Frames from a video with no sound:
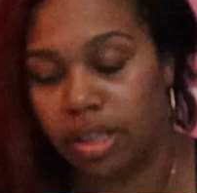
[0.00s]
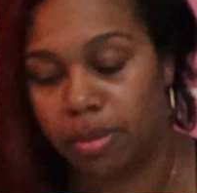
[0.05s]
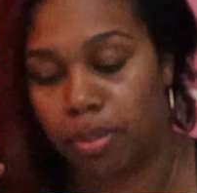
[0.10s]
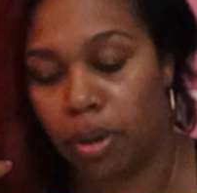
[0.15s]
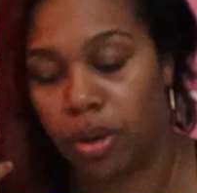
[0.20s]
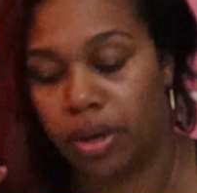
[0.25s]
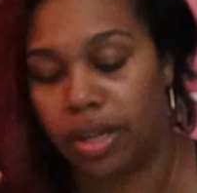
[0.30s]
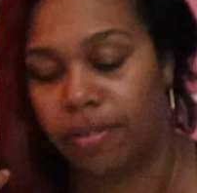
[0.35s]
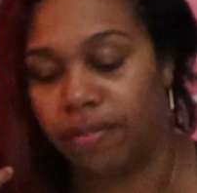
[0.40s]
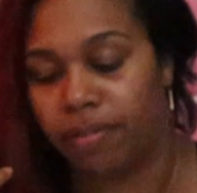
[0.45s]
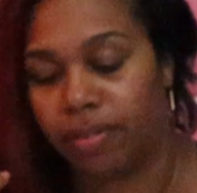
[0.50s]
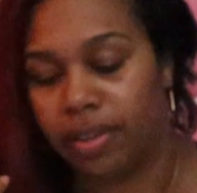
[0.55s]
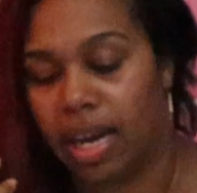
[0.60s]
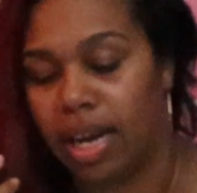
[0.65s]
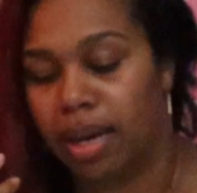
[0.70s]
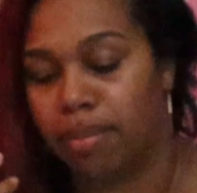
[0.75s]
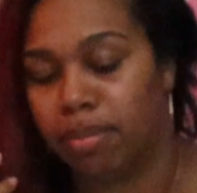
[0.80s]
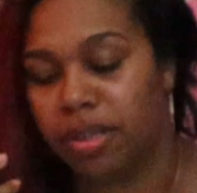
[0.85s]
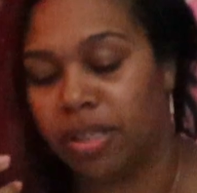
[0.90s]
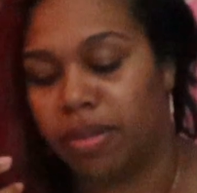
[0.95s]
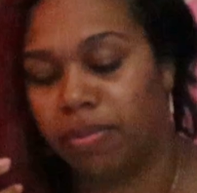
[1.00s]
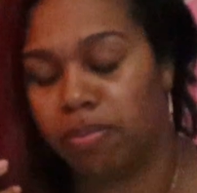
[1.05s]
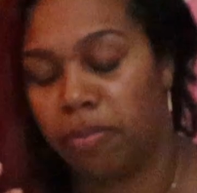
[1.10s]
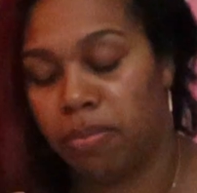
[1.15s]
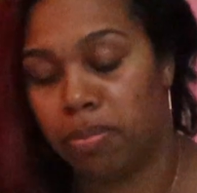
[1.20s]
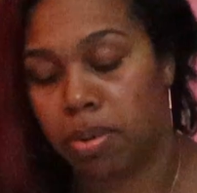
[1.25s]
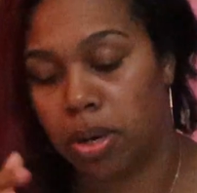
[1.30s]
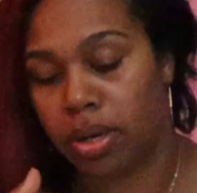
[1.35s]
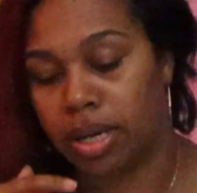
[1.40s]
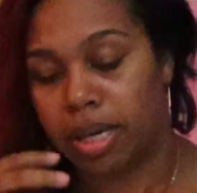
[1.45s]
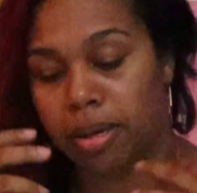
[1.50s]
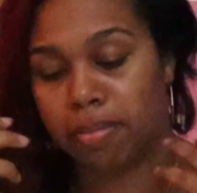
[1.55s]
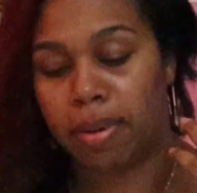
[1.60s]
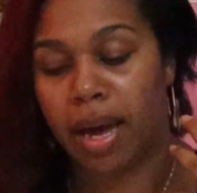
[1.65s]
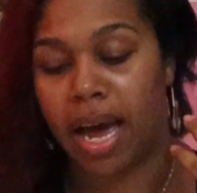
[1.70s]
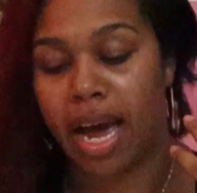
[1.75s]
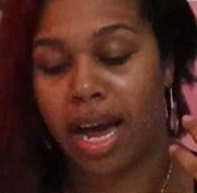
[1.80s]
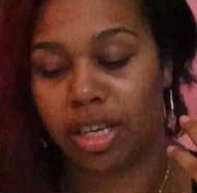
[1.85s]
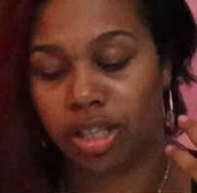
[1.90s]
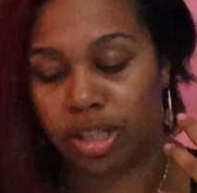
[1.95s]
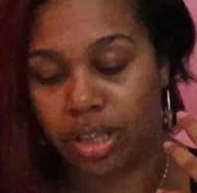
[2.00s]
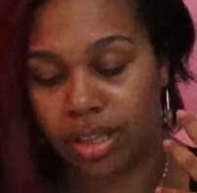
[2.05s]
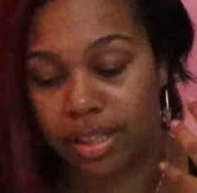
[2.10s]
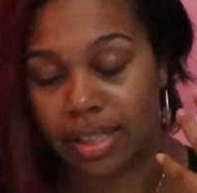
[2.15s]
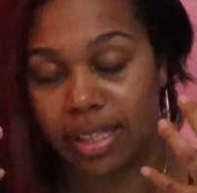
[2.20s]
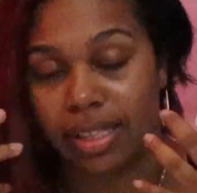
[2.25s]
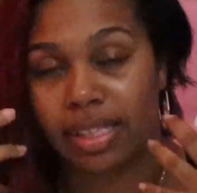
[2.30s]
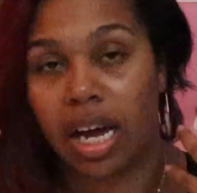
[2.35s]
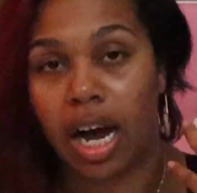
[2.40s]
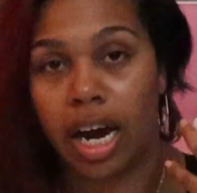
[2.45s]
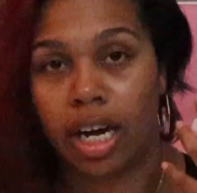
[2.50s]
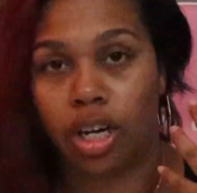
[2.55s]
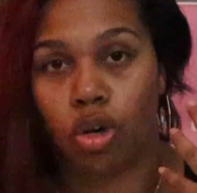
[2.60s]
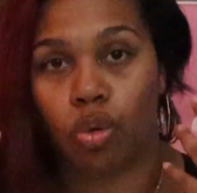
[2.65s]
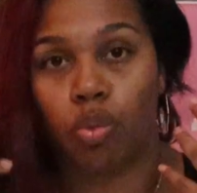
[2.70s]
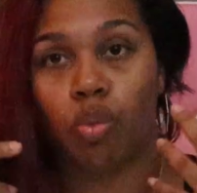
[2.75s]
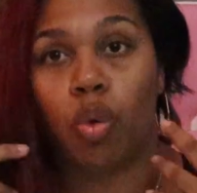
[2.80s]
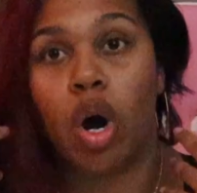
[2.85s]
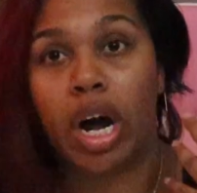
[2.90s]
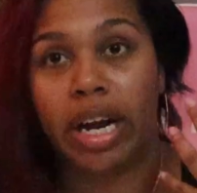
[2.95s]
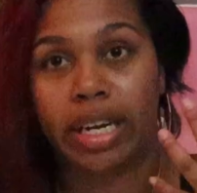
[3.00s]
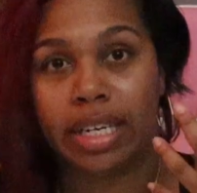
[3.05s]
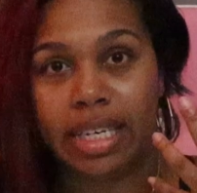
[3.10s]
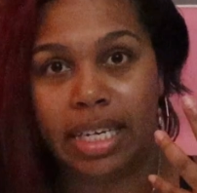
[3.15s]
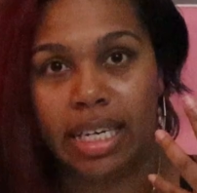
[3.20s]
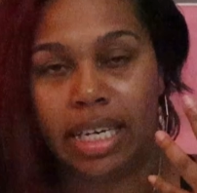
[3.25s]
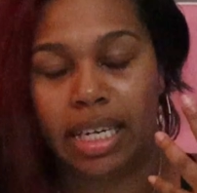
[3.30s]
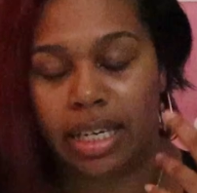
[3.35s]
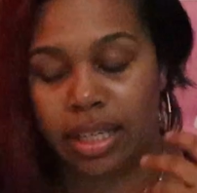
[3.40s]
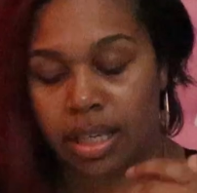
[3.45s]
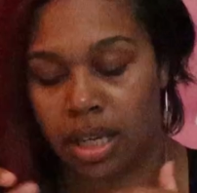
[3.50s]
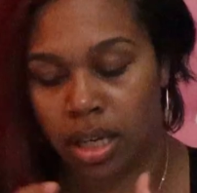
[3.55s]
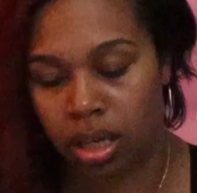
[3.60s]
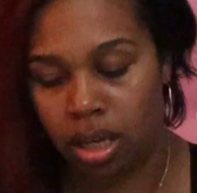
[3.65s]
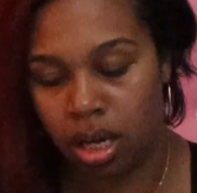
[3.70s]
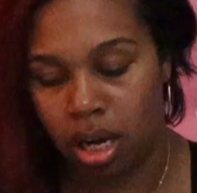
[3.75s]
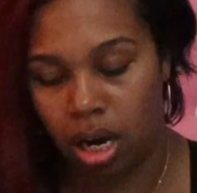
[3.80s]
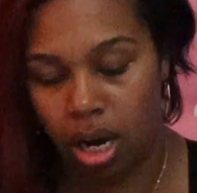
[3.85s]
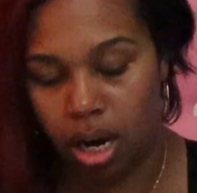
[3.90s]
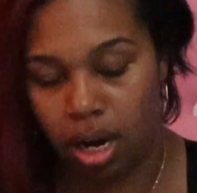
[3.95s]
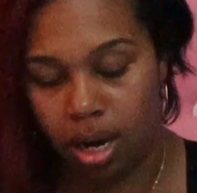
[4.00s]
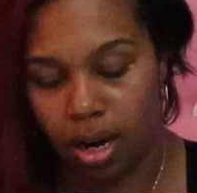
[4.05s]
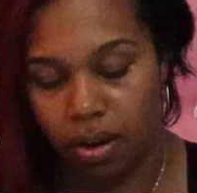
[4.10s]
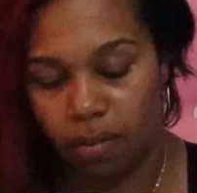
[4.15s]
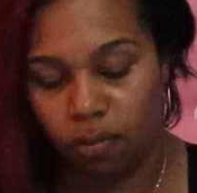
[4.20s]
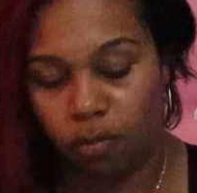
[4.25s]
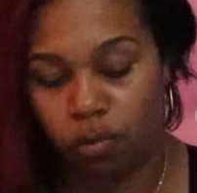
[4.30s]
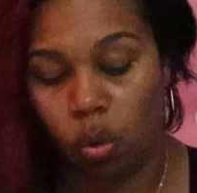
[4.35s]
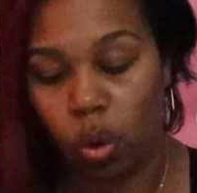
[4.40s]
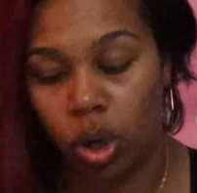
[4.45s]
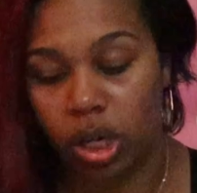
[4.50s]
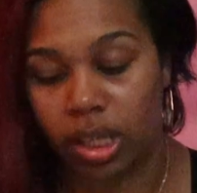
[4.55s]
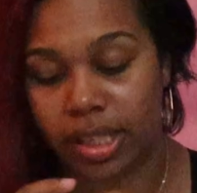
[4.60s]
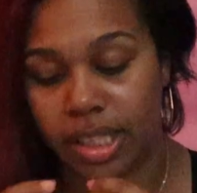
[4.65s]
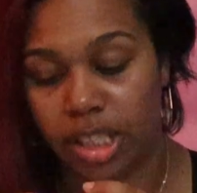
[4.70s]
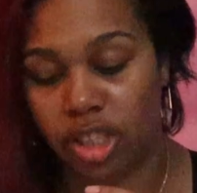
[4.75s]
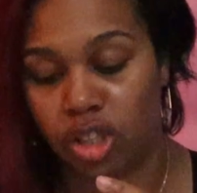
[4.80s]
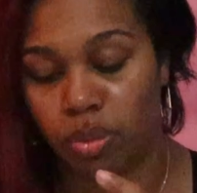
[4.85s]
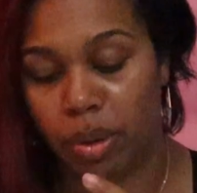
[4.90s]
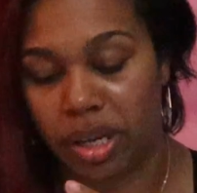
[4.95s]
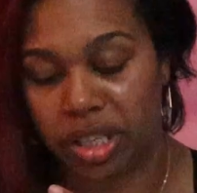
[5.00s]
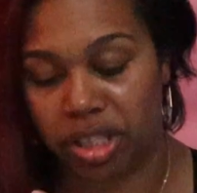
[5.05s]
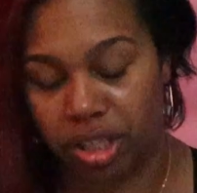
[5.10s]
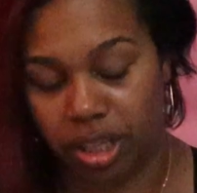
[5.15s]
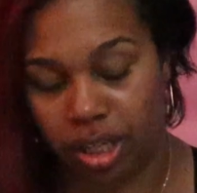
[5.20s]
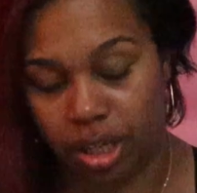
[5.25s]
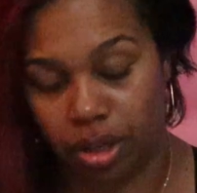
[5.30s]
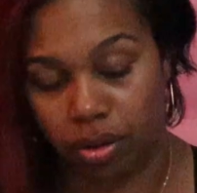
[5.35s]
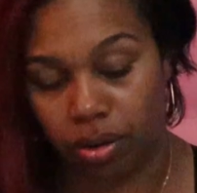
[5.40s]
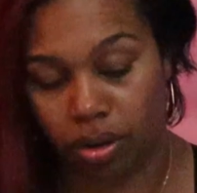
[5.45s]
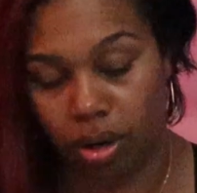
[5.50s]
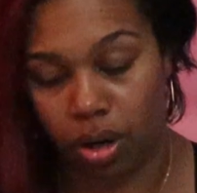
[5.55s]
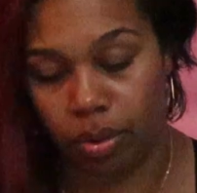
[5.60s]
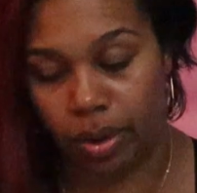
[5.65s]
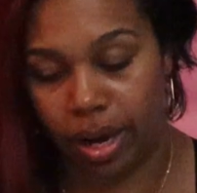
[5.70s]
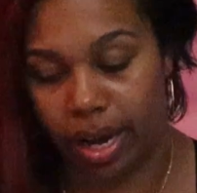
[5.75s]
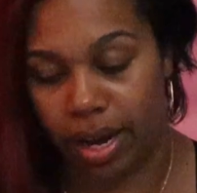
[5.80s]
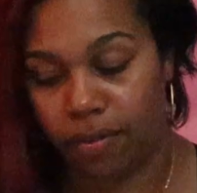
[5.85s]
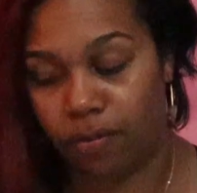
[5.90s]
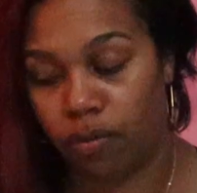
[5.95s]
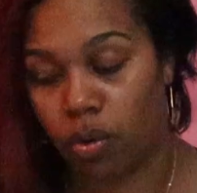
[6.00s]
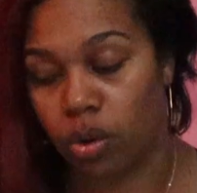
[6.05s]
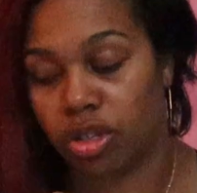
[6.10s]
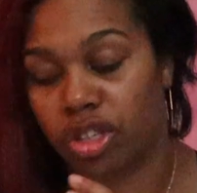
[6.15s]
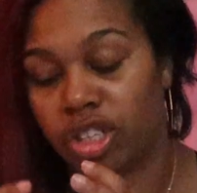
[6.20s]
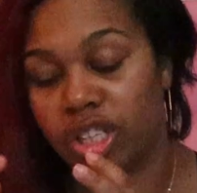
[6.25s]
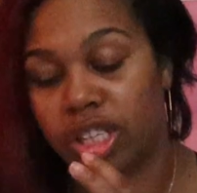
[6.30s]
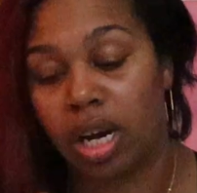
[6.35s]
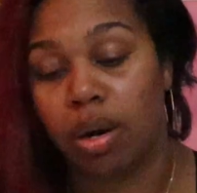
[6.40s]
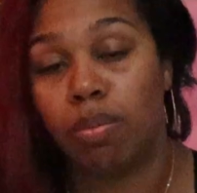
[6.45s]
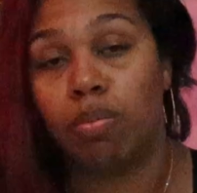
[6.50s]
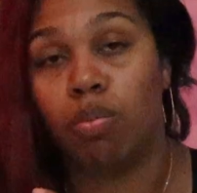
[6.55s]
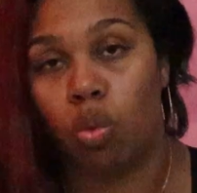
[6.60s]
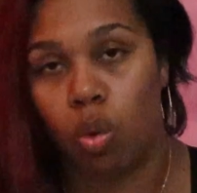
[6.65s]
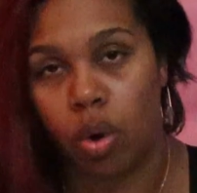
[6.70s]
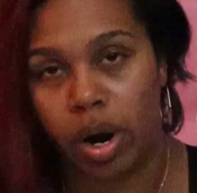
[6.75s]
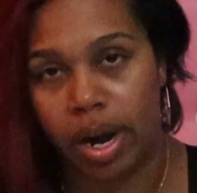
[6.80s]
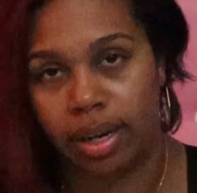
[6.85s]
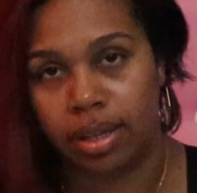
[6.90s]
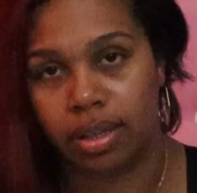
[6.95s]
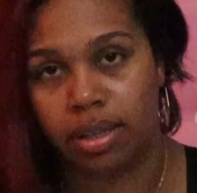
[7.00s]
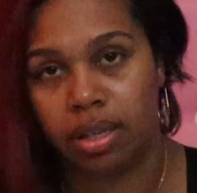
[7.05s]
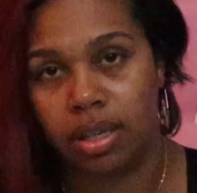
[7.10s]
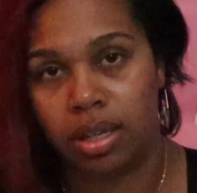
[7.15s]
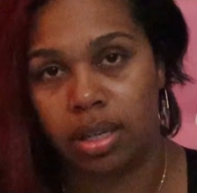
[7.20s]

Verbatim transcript: this burning flame, this burning passion, desire, want, need uh, for a situation here, okay, for someone.